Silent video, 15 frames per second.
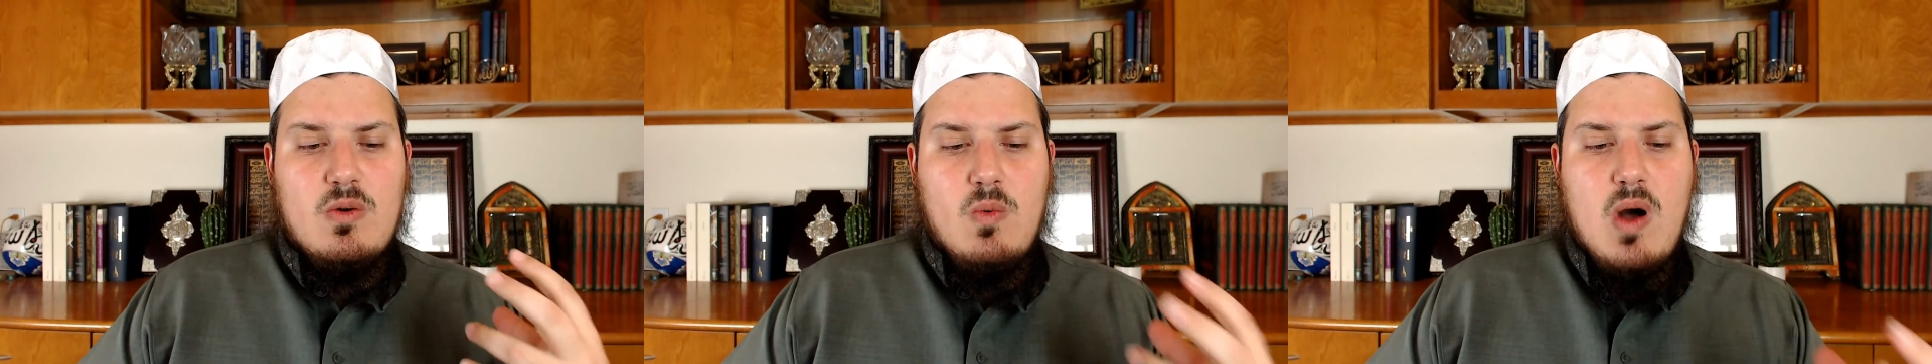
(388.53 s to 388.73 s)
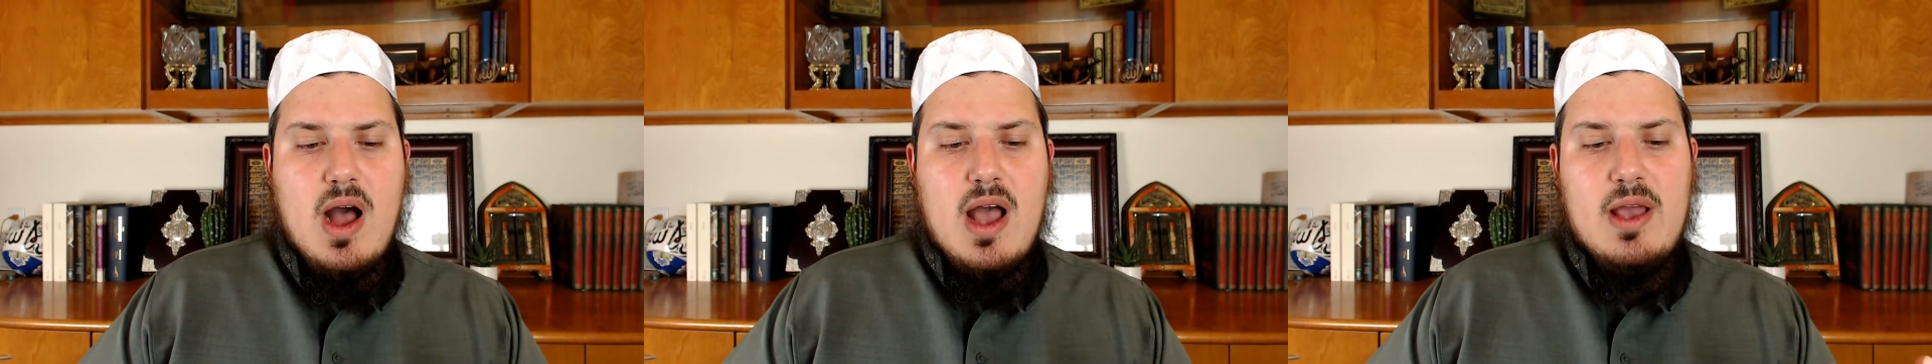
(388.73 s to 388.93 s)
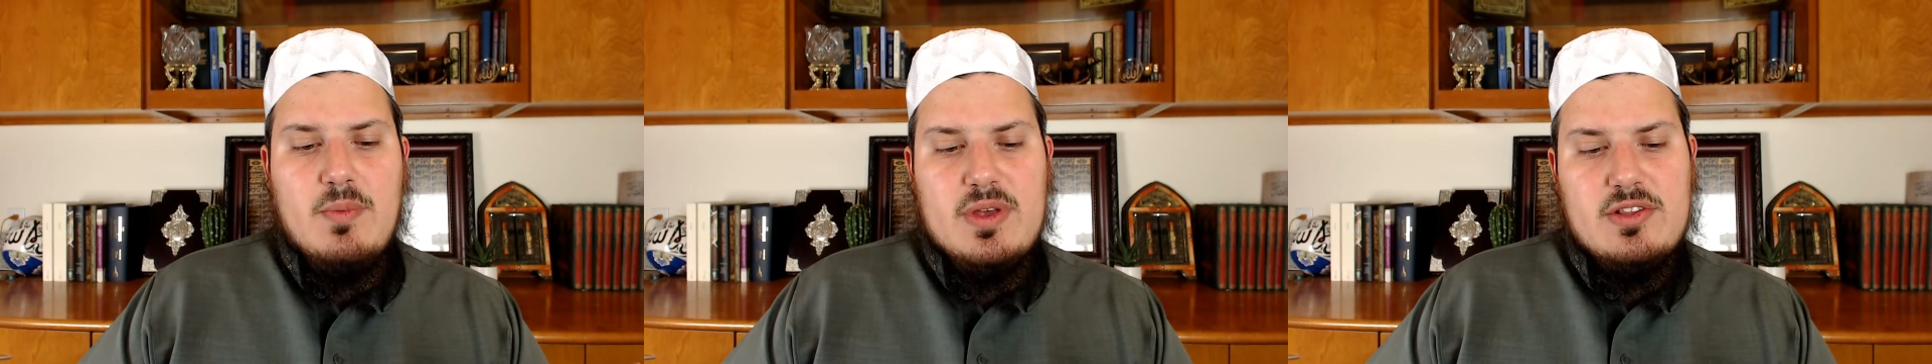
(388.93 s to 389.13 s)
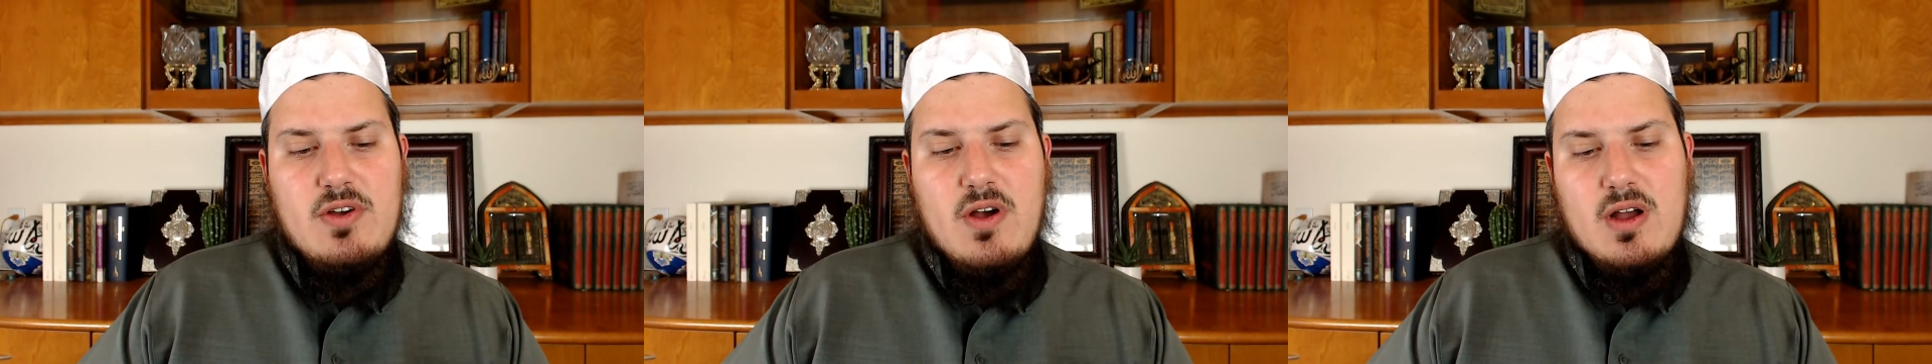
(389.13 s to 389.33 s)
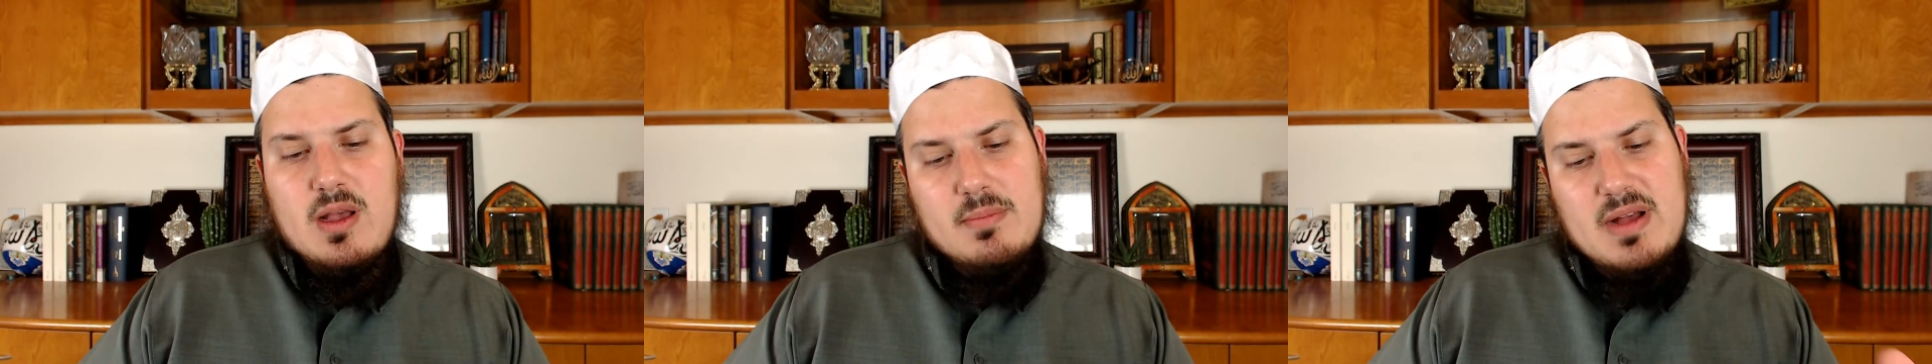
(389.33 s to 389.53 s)
why we
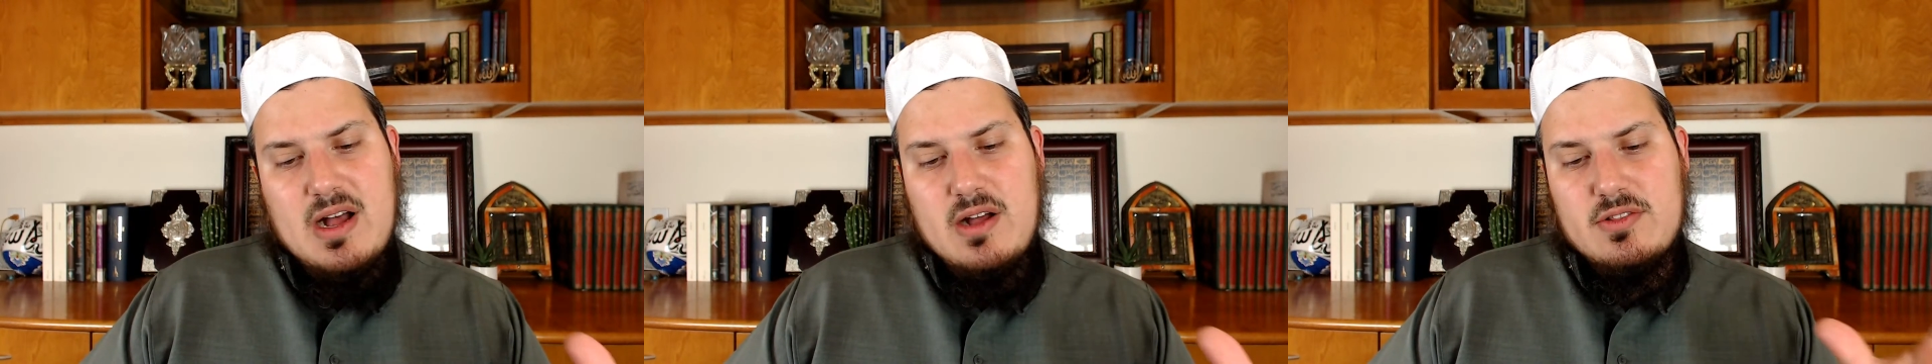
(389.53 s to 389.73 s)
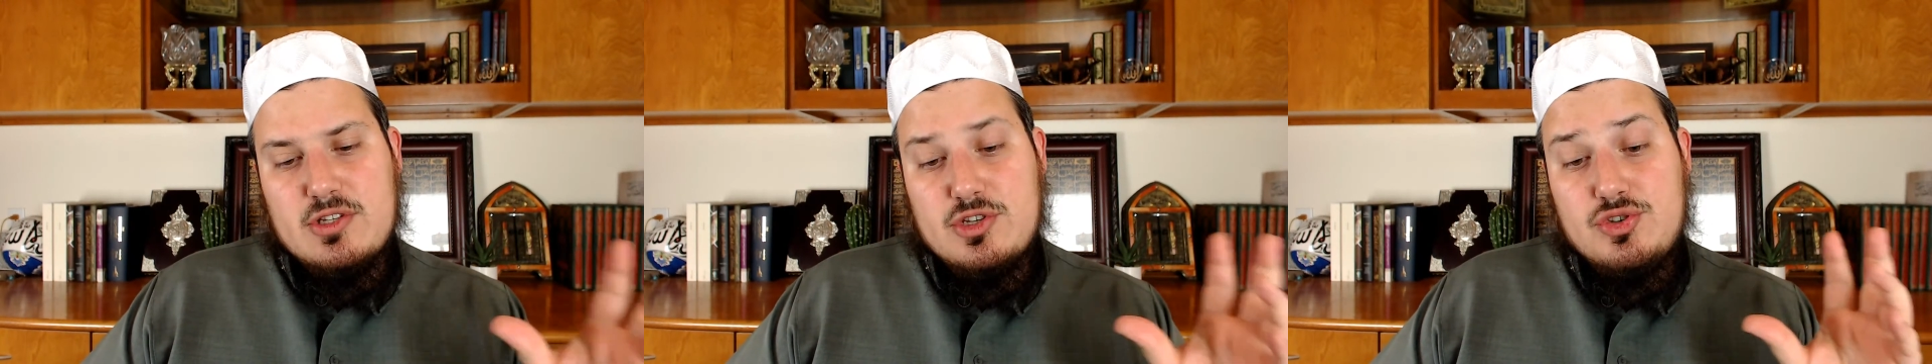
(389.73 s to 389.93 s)
talk about the